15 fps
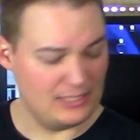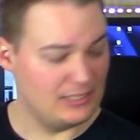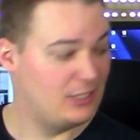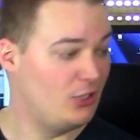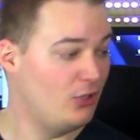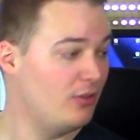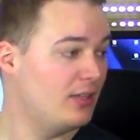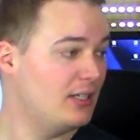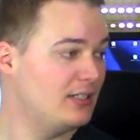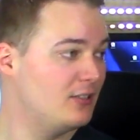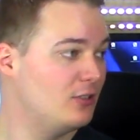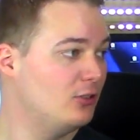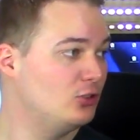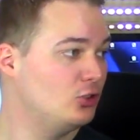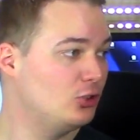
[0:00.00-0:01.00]
I tuned this
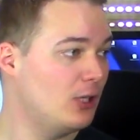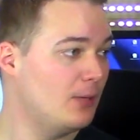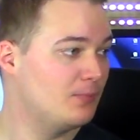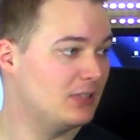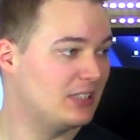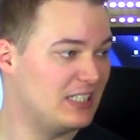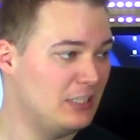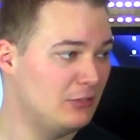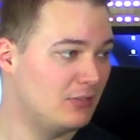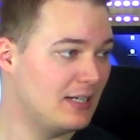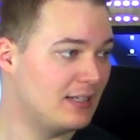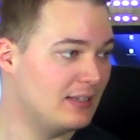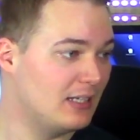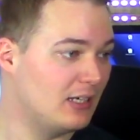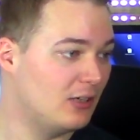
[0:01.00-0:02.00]
to drop D
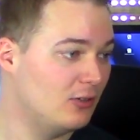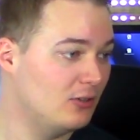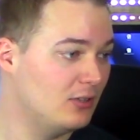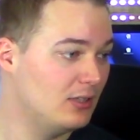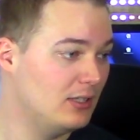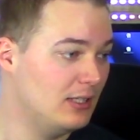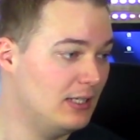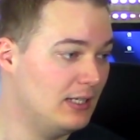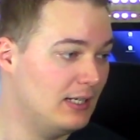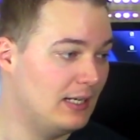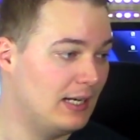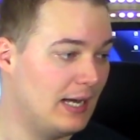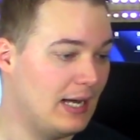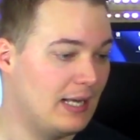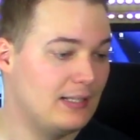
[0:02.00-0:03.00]
right now.
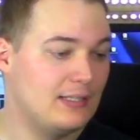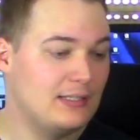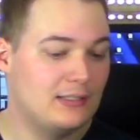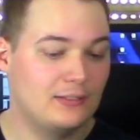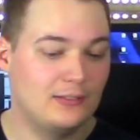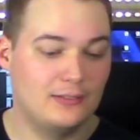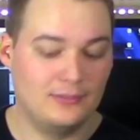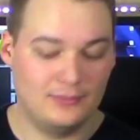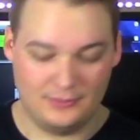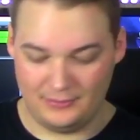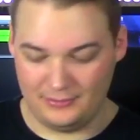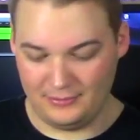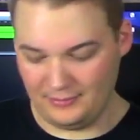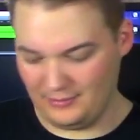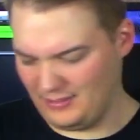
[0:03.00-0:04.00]
And
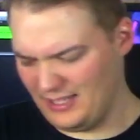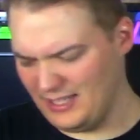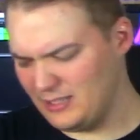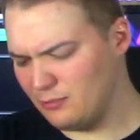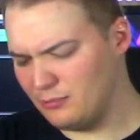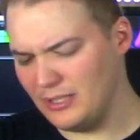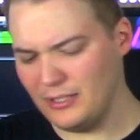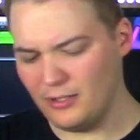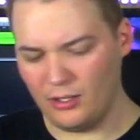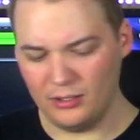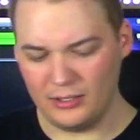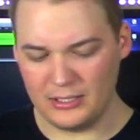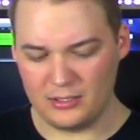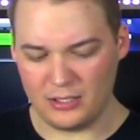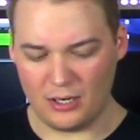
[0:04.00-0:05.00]
it's a really
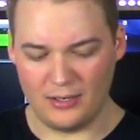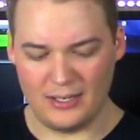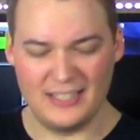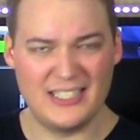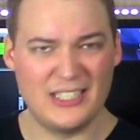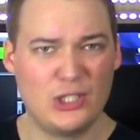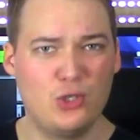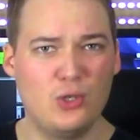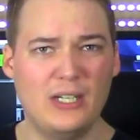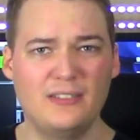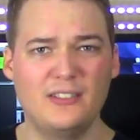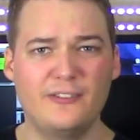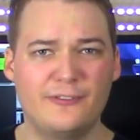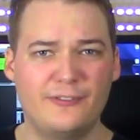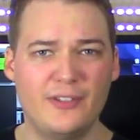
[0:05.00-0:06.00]
old guitar. It's a
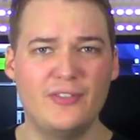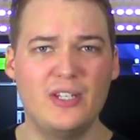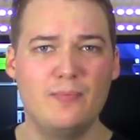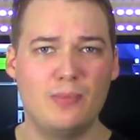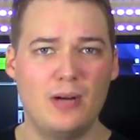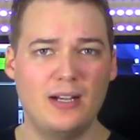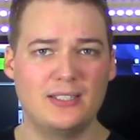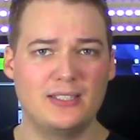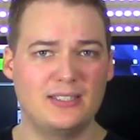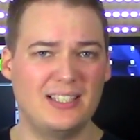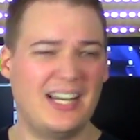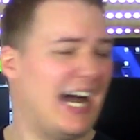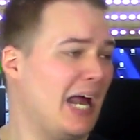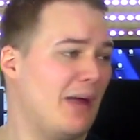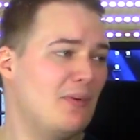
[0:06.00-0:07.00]
250 bucks
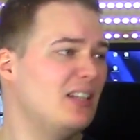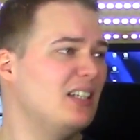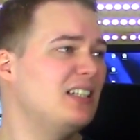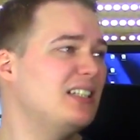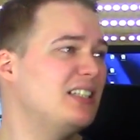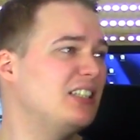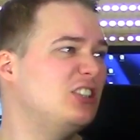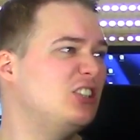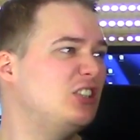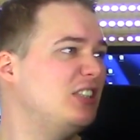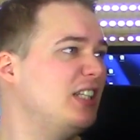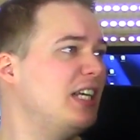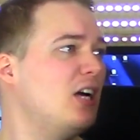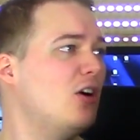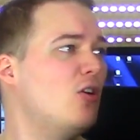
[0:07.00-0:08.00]
Ibanez
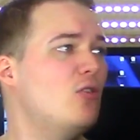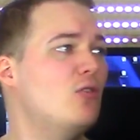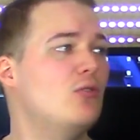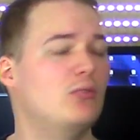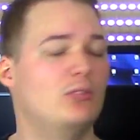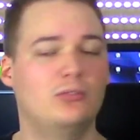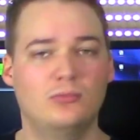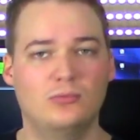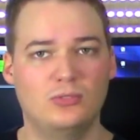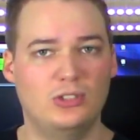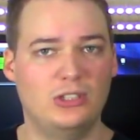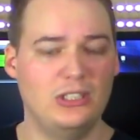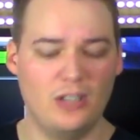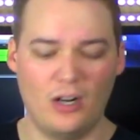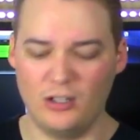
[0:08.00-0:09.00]

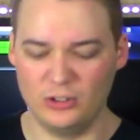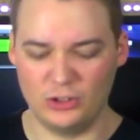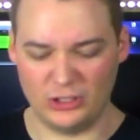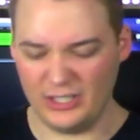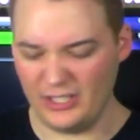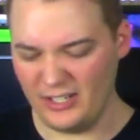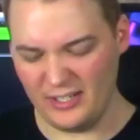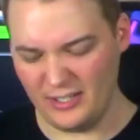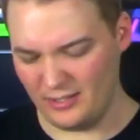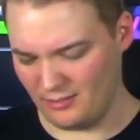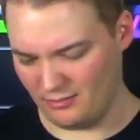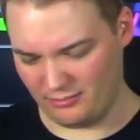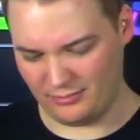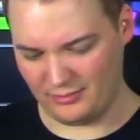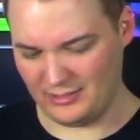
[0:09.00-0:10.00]

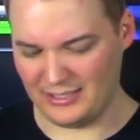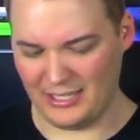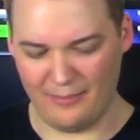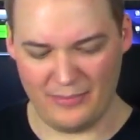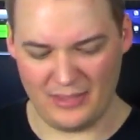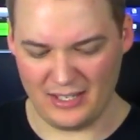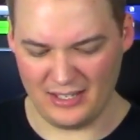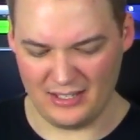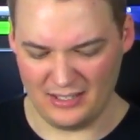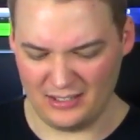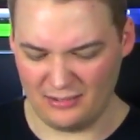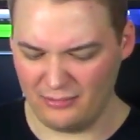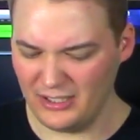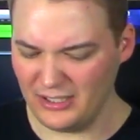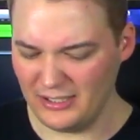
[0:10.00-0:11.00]
GRG something.
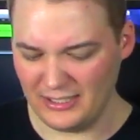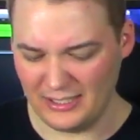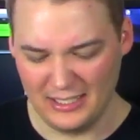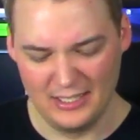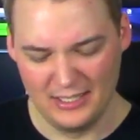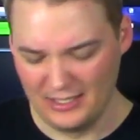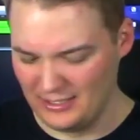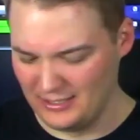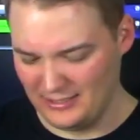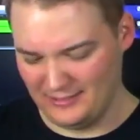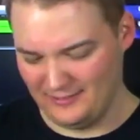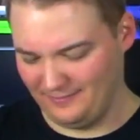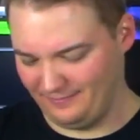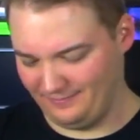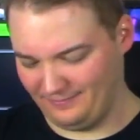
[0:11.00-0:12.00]
It's really
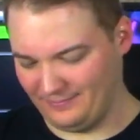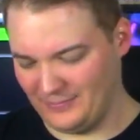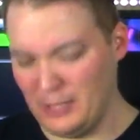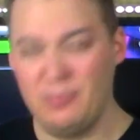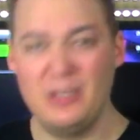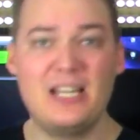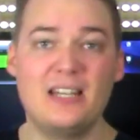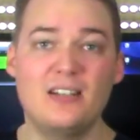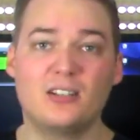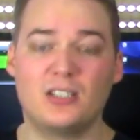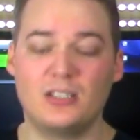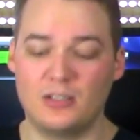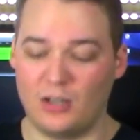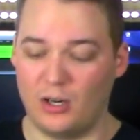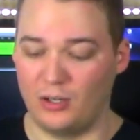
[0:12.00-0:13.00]
a beginner's
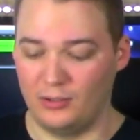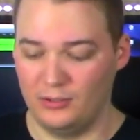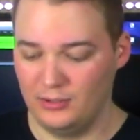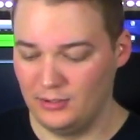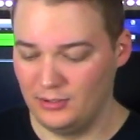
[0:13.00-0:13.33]
guitar.